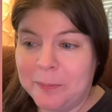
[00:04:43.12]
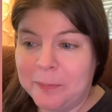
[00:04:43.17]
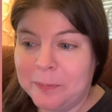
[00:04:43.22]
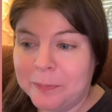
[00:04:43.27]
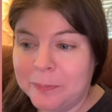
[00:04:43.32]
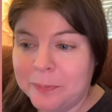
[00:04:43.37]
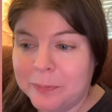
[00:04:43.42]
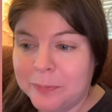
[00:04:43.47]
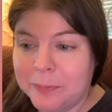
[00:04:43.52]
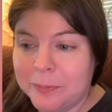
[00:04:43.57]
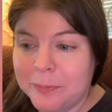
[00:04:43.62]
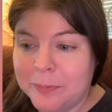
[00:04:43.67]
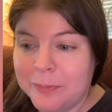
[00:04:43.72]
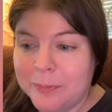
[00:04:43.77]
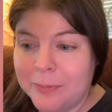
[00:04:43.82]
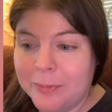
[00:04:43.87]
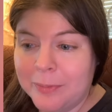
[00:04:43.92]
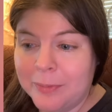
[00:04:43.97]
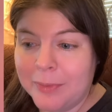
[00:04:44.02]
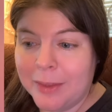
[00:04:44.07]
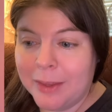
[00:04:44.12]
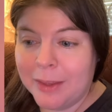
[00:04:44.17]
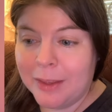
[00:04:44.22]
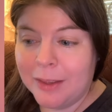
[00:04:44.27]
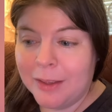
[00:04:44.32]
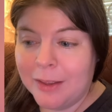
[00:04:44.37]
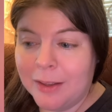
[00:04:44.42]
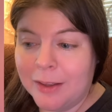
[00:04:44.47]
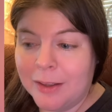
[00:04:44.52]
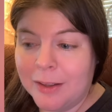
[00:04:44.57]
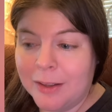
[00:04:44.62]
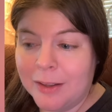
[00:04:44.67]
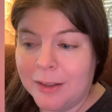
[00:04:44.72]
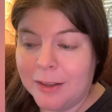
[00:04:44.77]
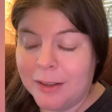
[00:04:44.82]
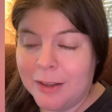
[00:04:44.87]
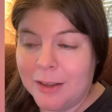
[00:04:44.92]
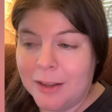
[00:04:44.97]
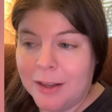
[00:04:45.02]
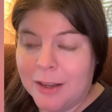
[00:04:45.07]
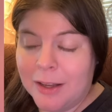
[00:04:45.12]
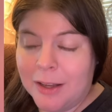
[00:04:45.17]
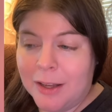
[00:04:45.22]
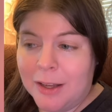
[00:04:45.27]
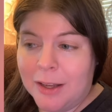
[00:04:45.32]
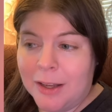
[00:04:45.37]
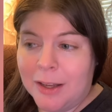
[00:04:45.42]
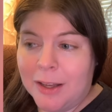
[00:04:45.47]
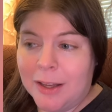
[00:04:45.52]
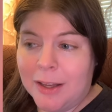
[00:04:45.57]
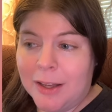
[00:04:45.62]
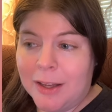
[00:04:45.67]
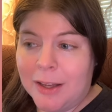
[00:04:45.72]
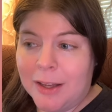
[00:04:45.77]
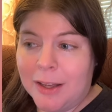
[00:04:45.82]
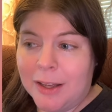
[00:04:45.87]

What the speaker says: (silence)